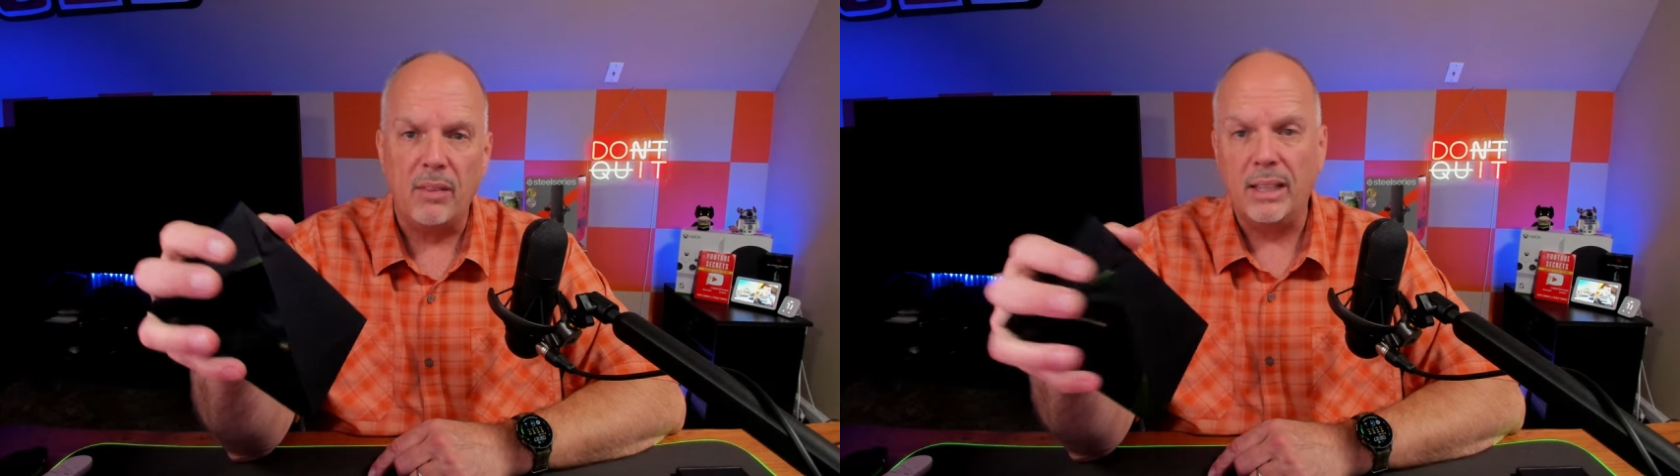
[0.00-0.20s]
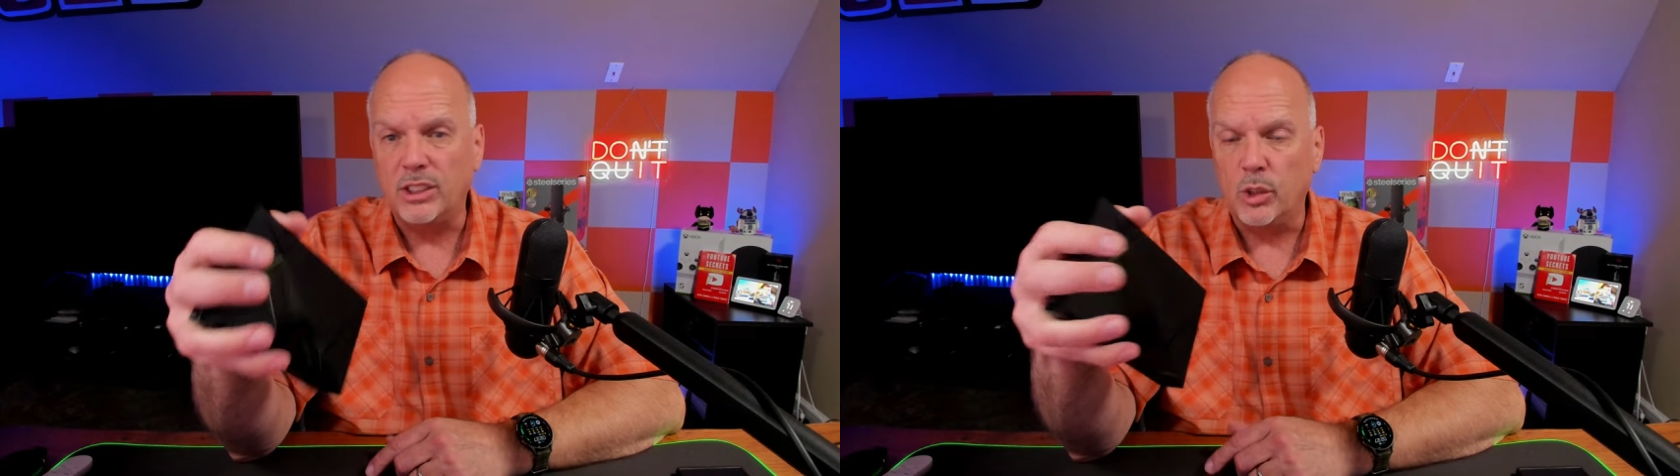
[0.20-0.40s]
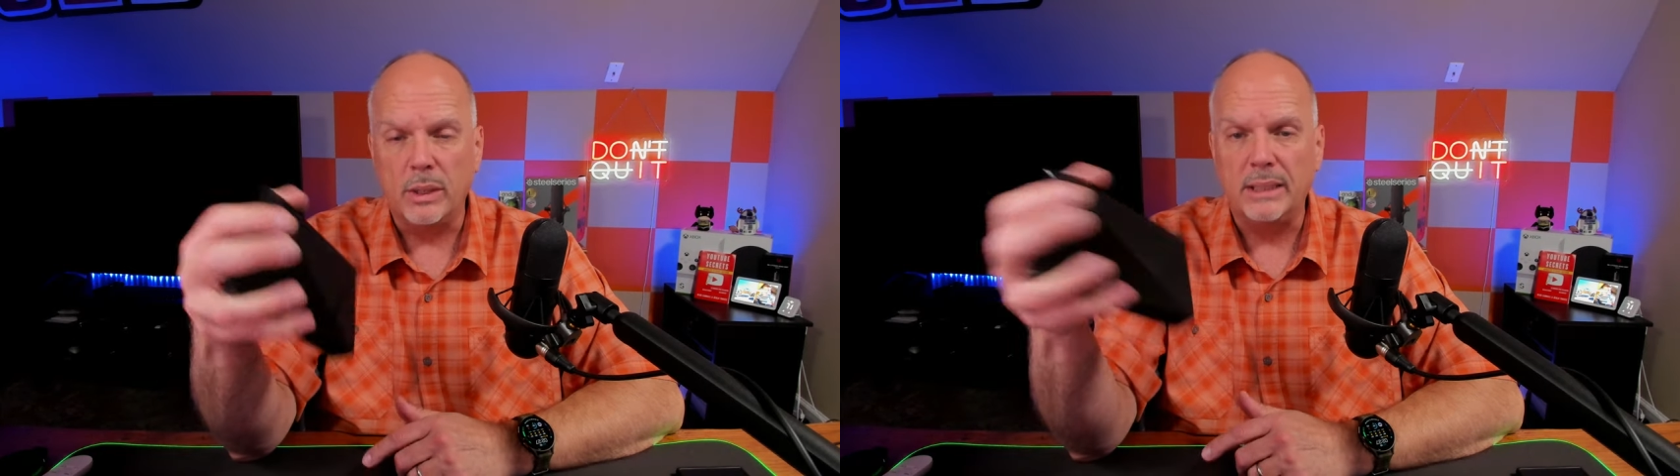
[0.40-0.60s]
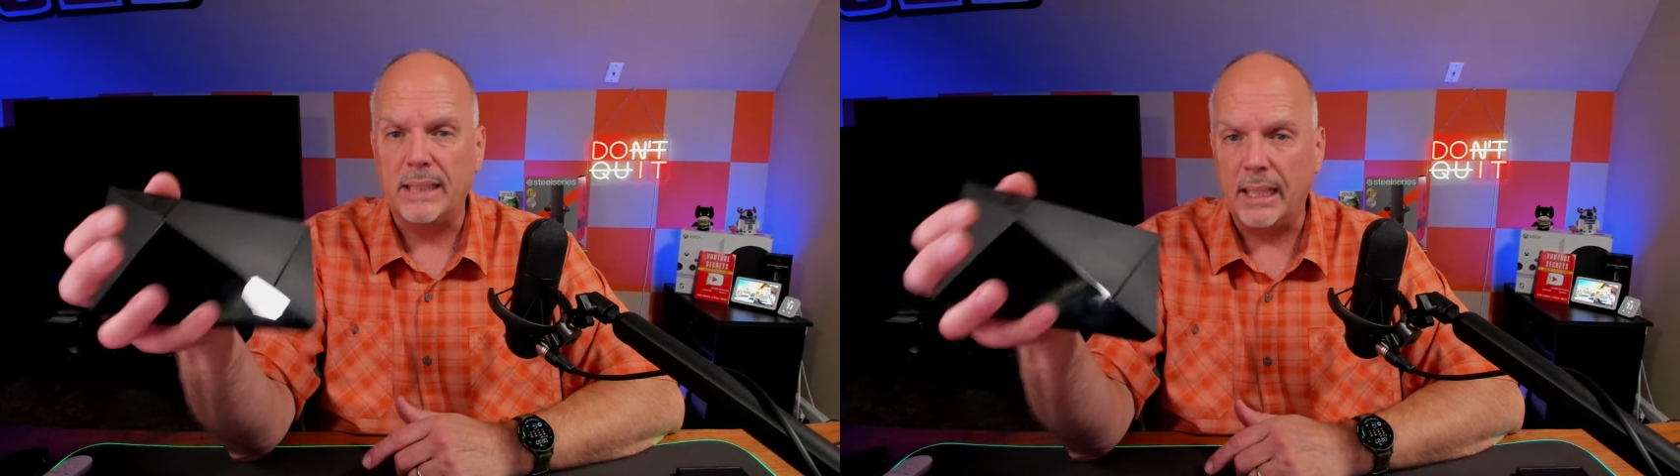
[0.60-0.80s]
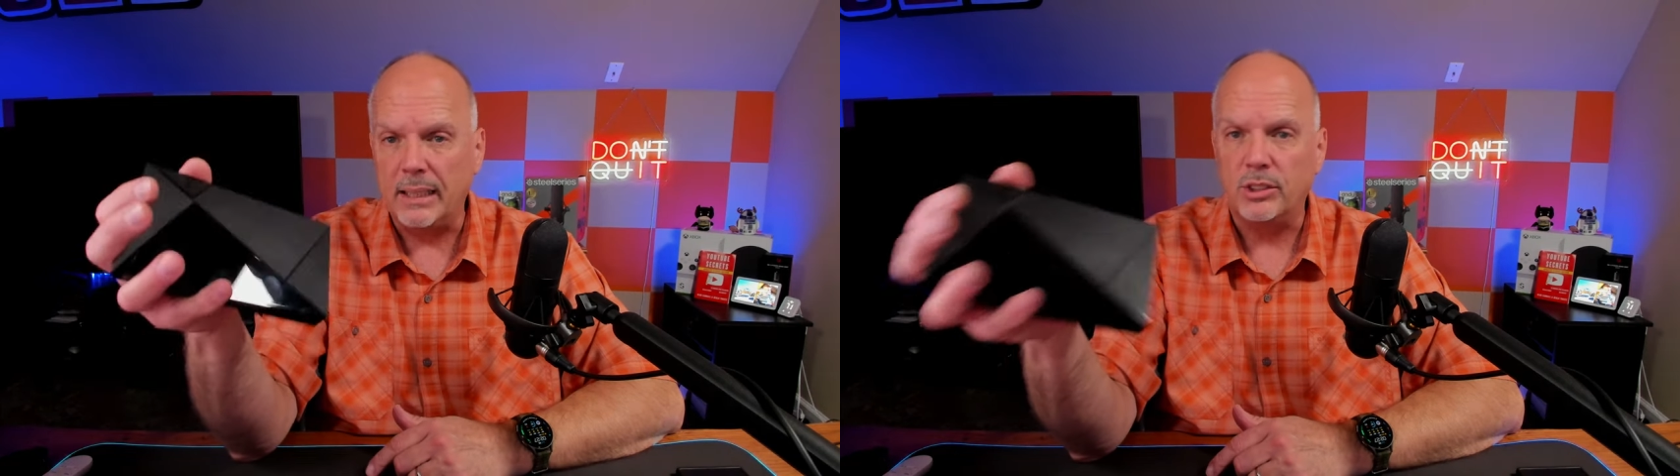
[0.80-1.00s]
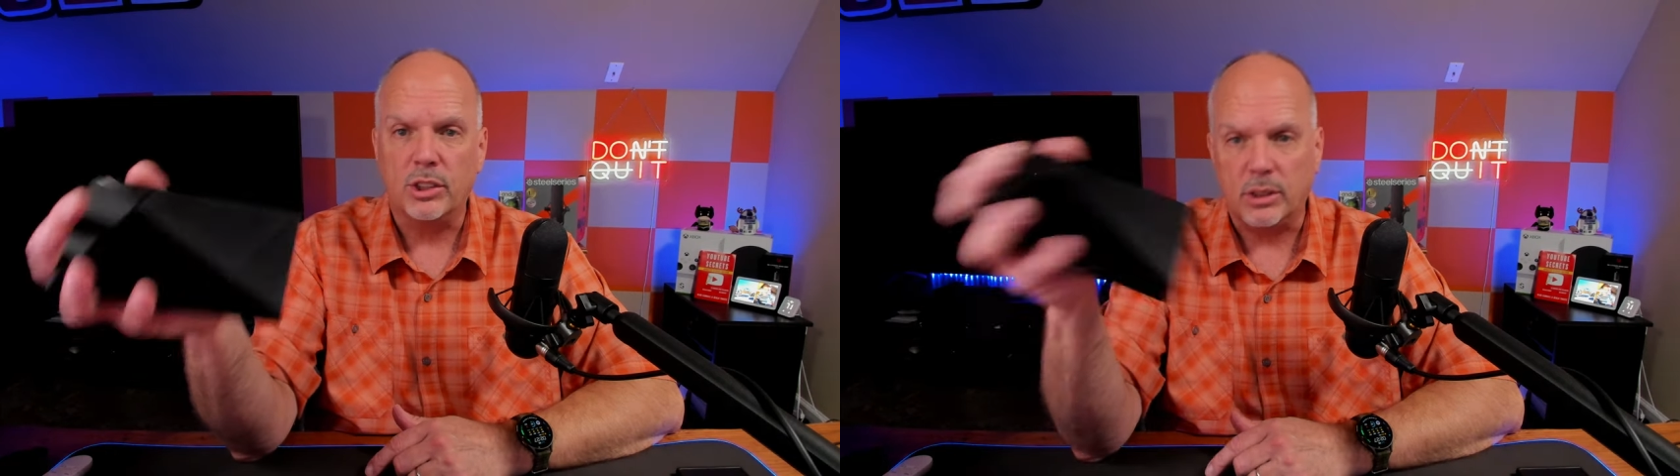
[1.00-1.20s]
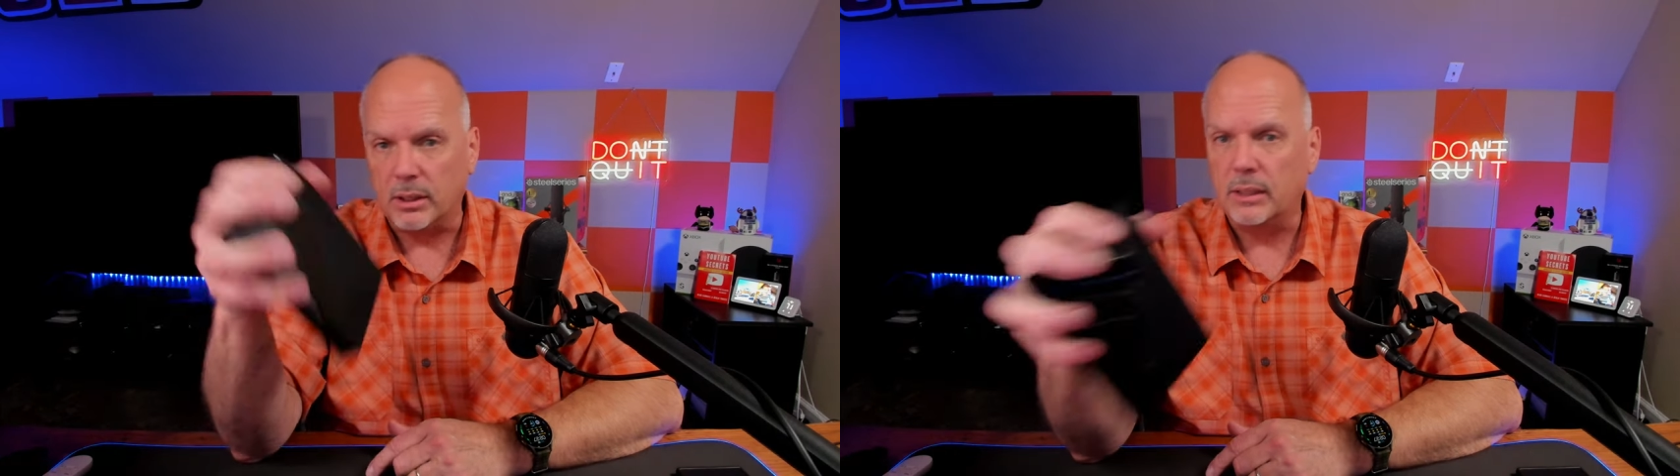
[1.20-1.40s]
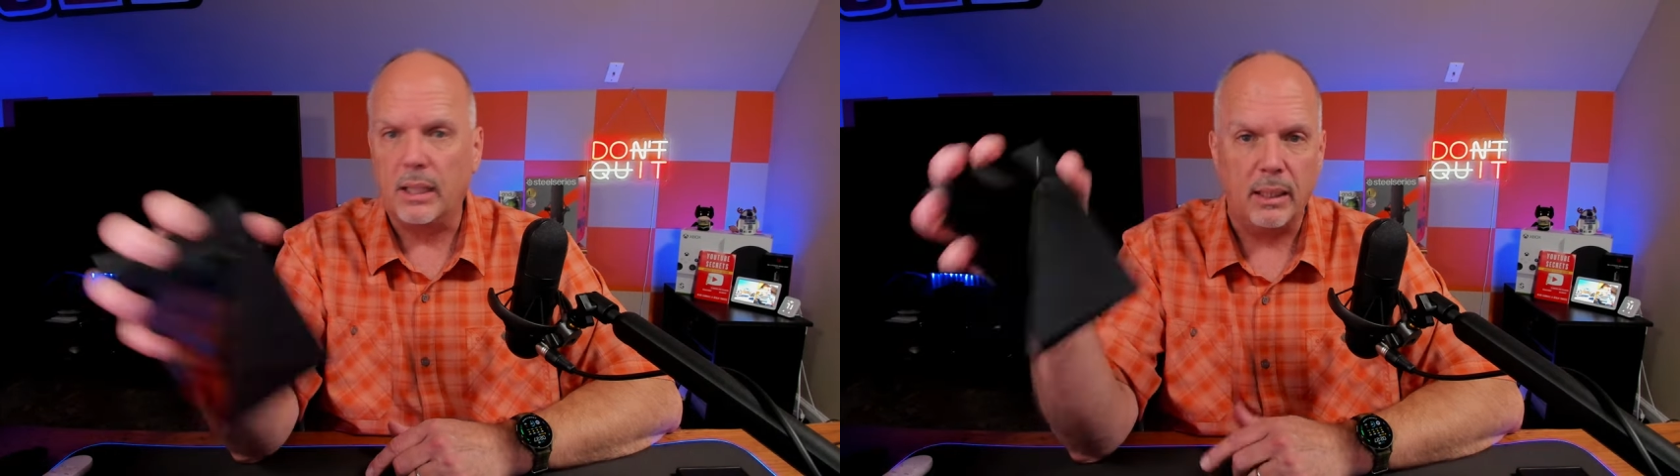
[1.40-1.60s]
I've actually reset it just
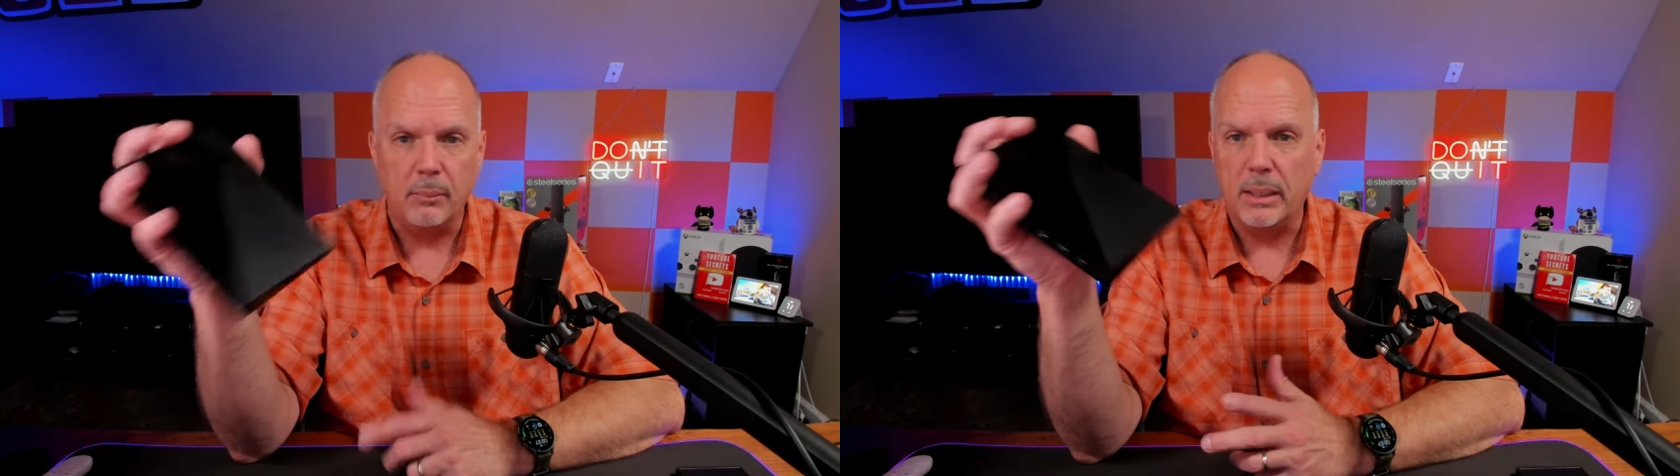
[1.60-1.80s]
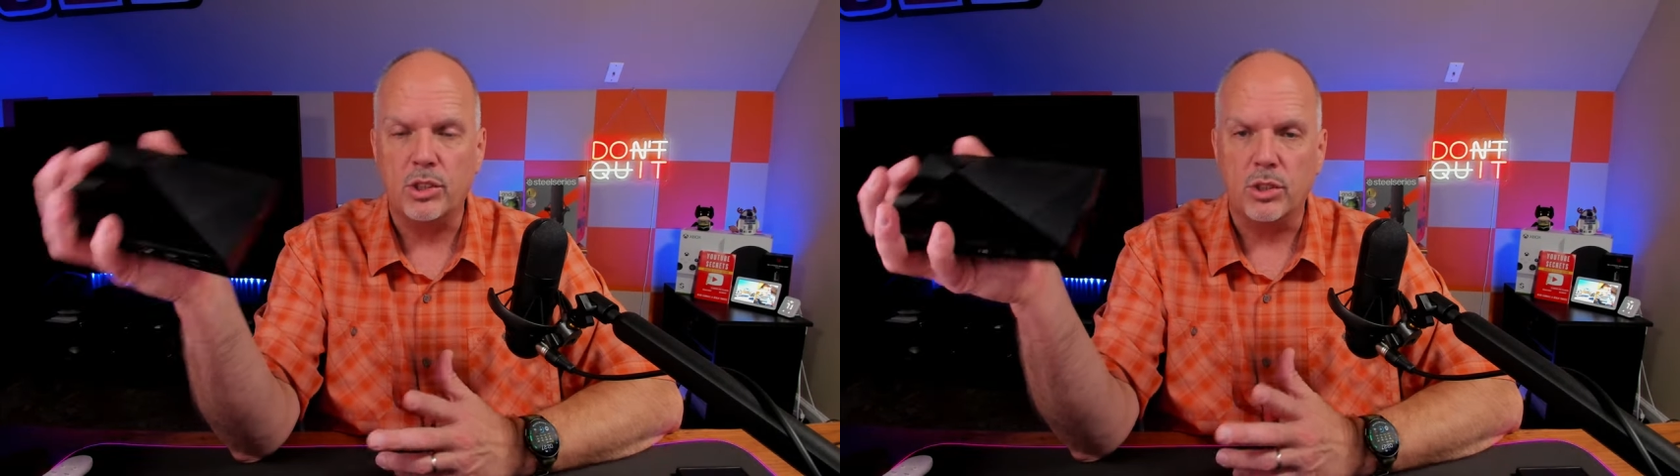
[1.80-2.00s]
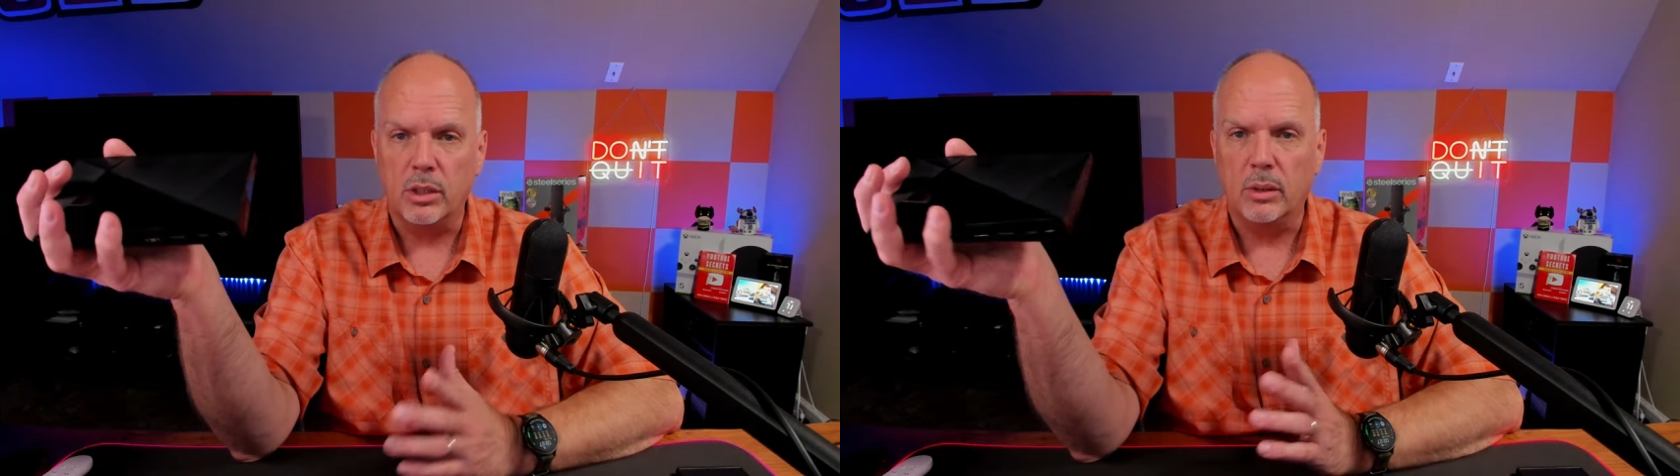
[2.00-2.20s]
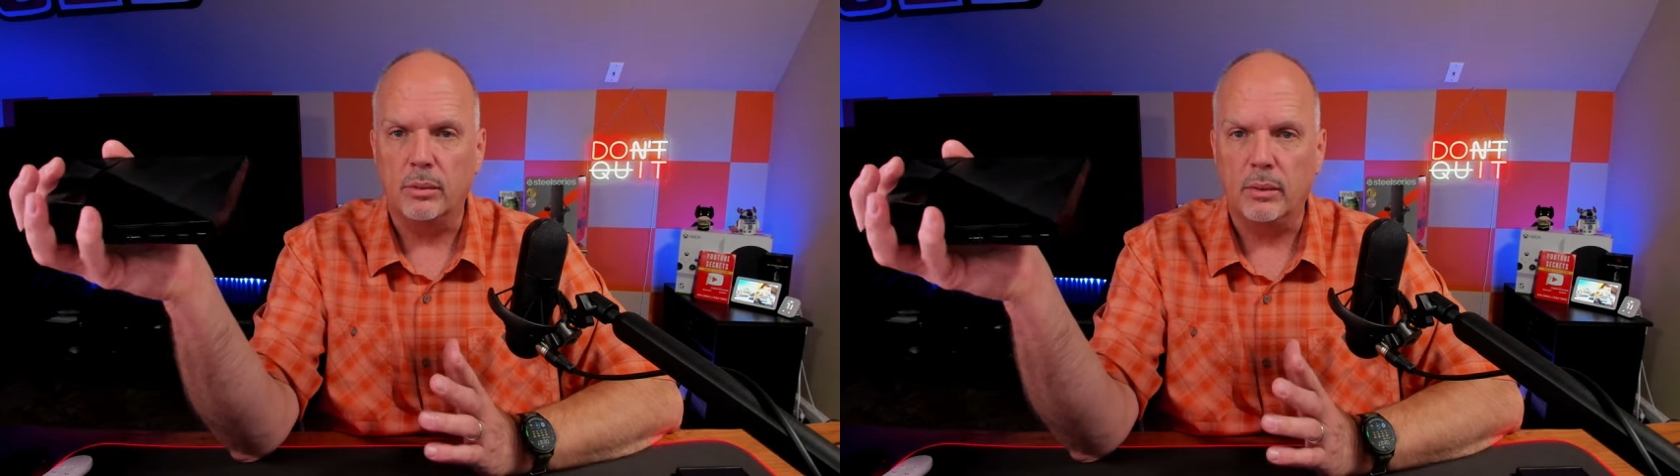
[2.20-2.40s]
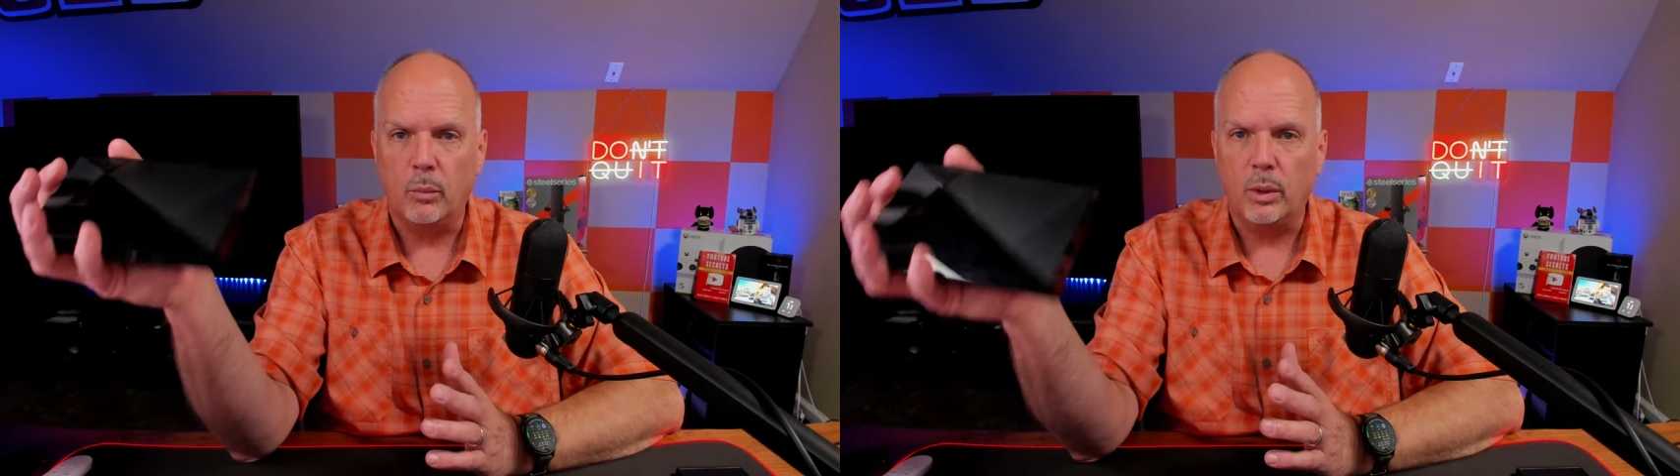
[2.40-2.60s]
to kind of make sure it